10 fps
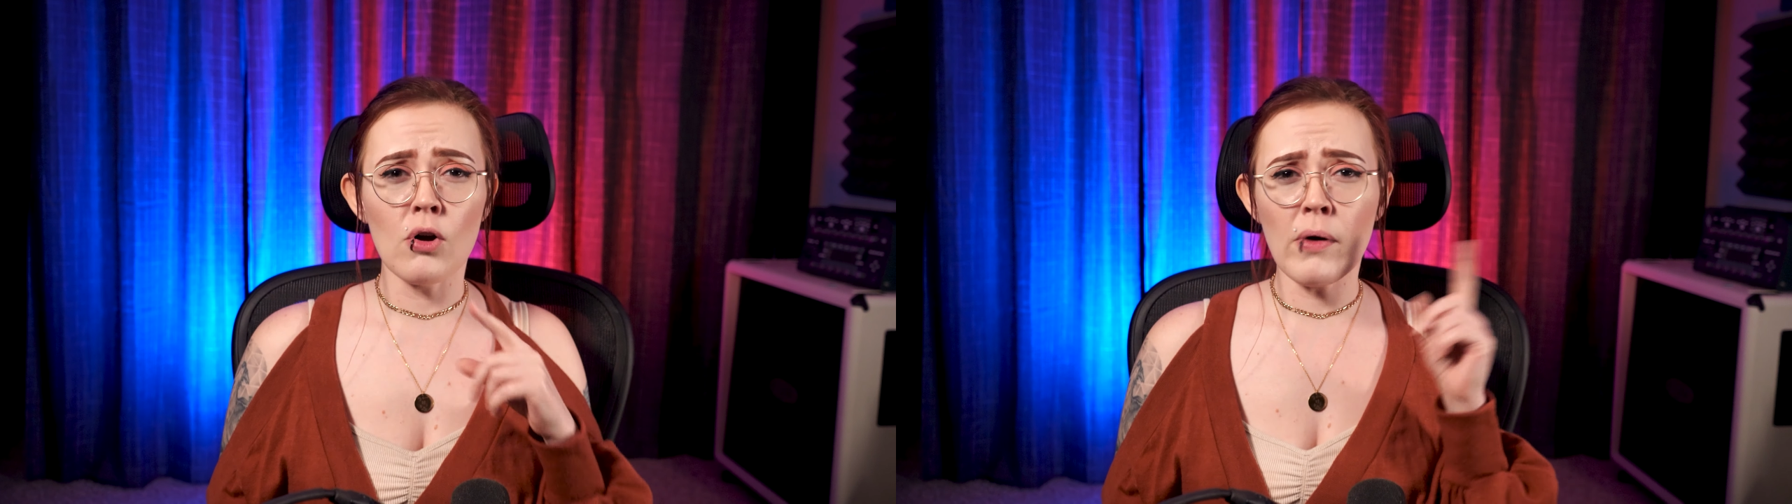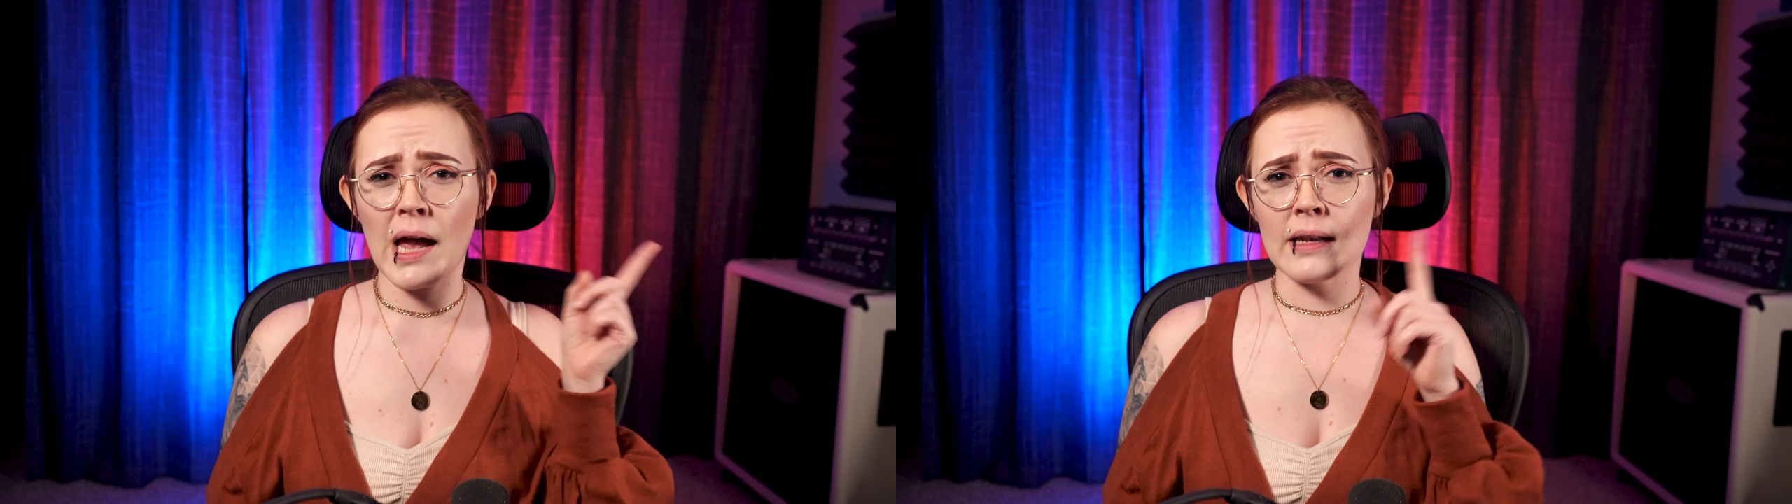I'll
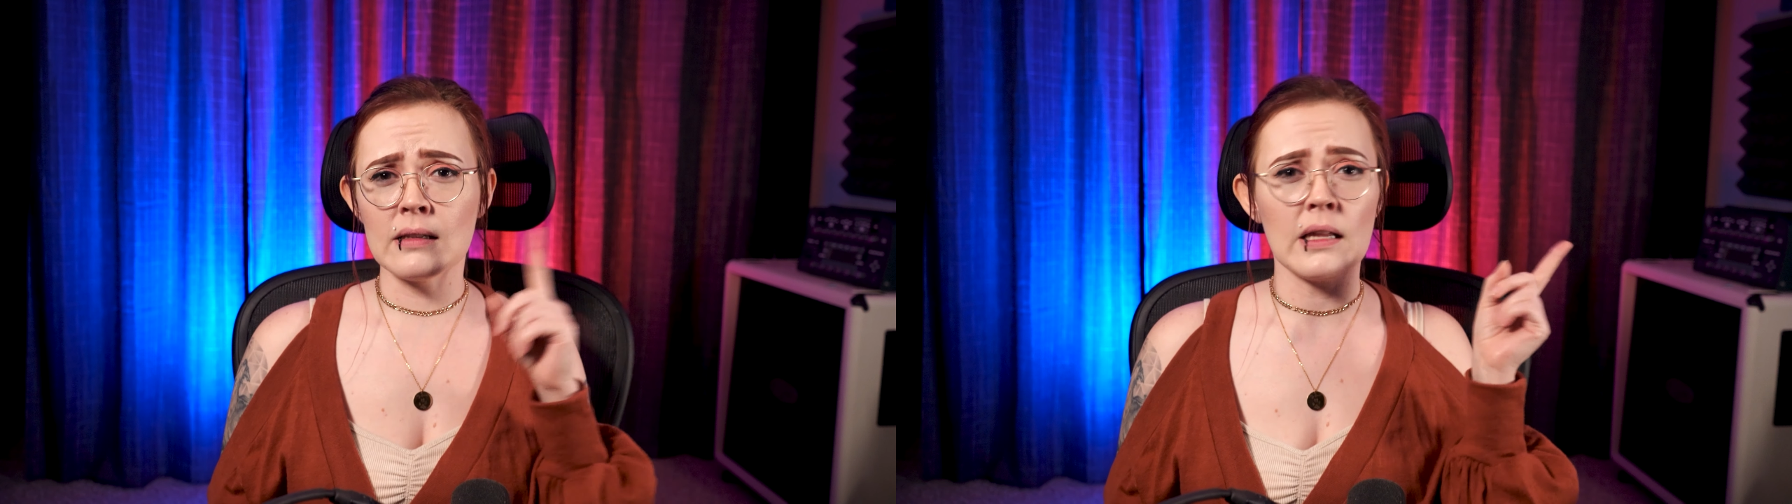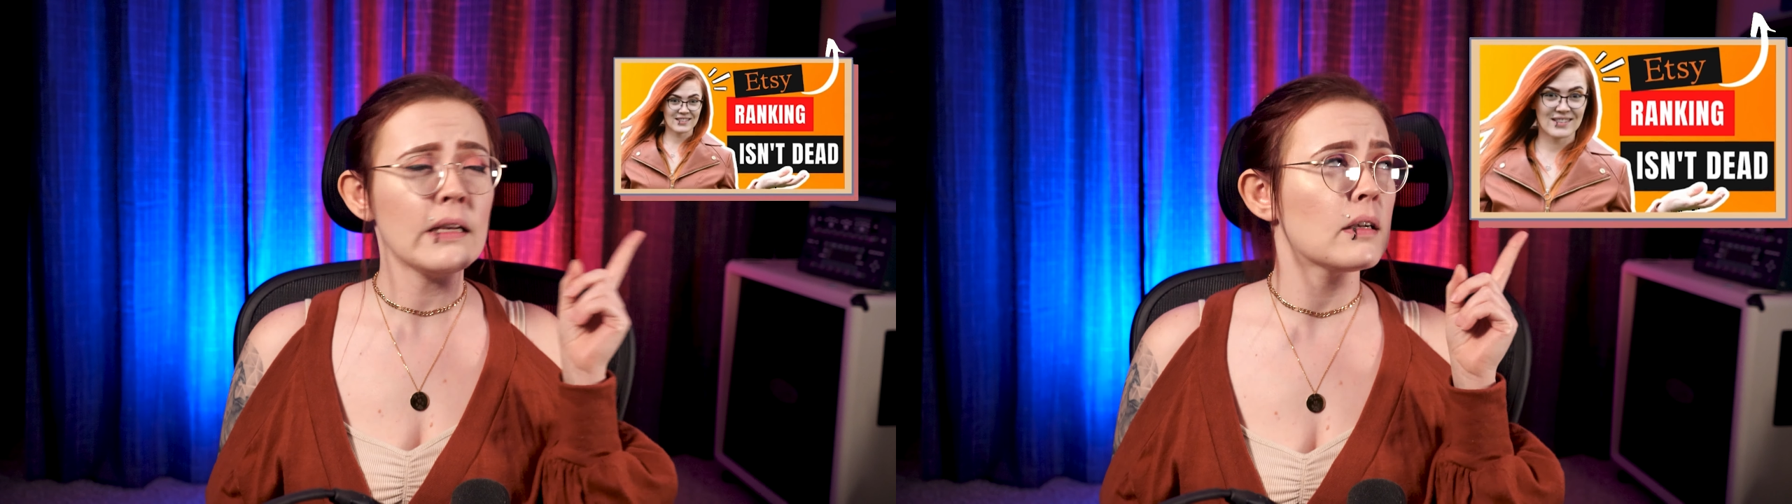go ahead
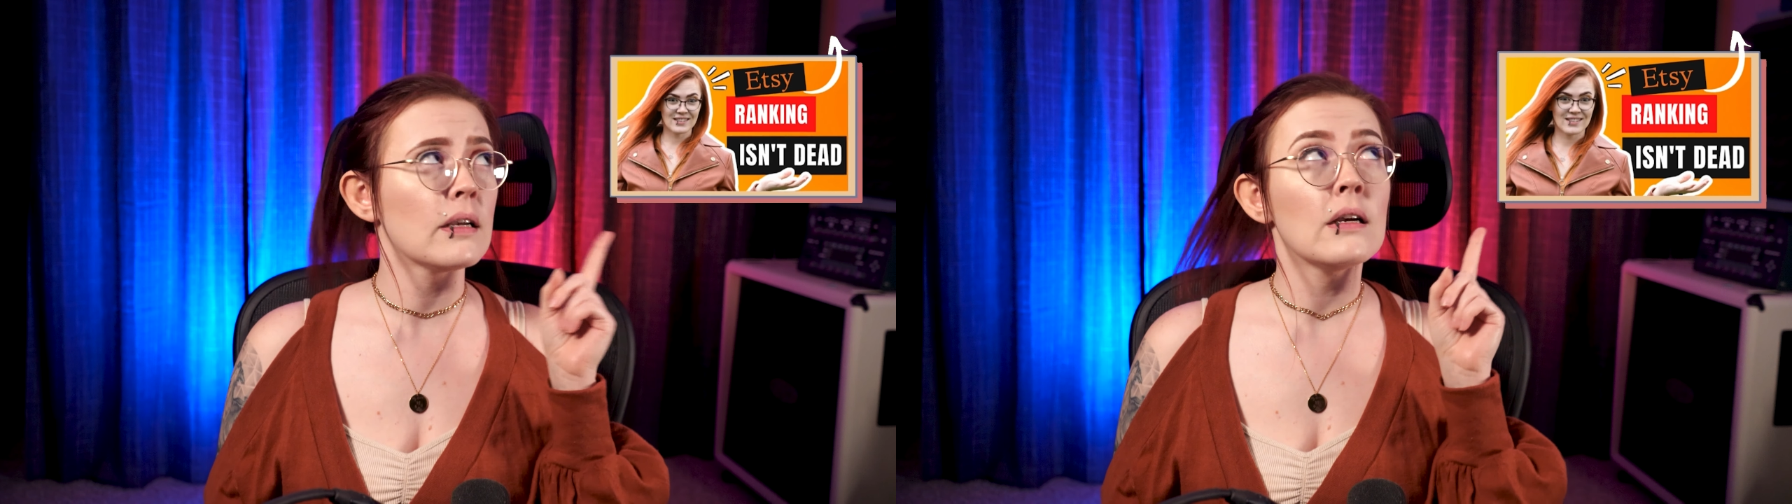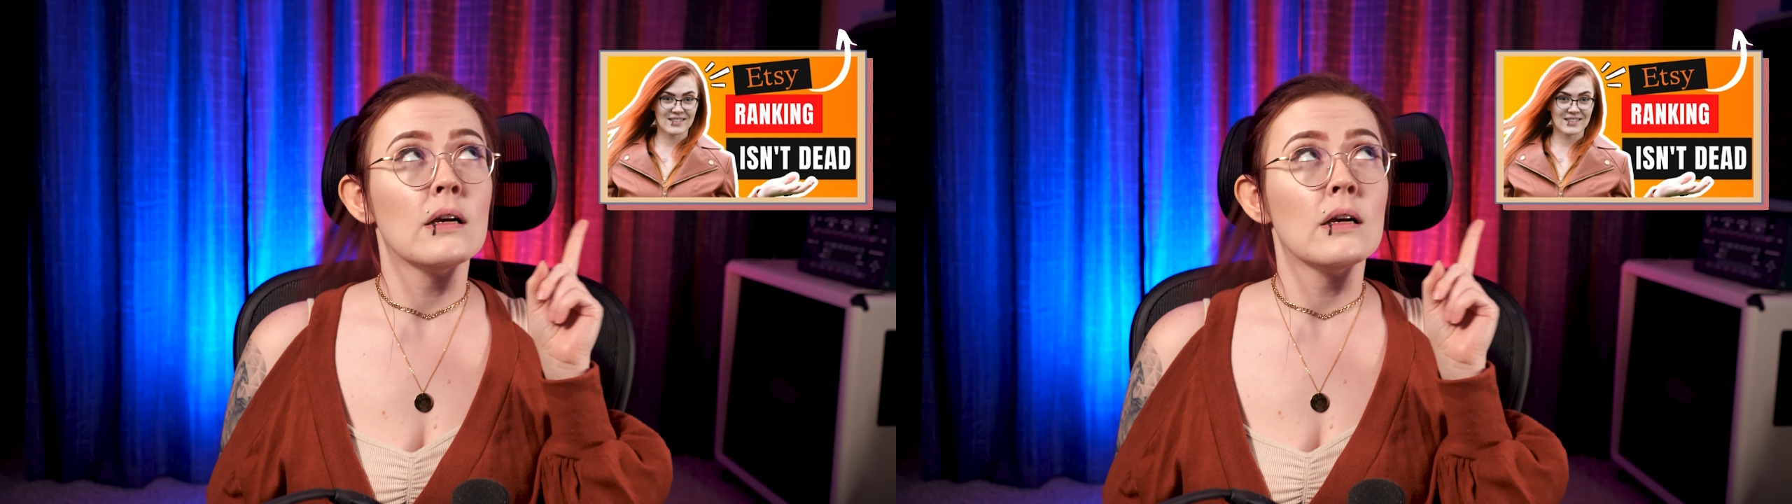and link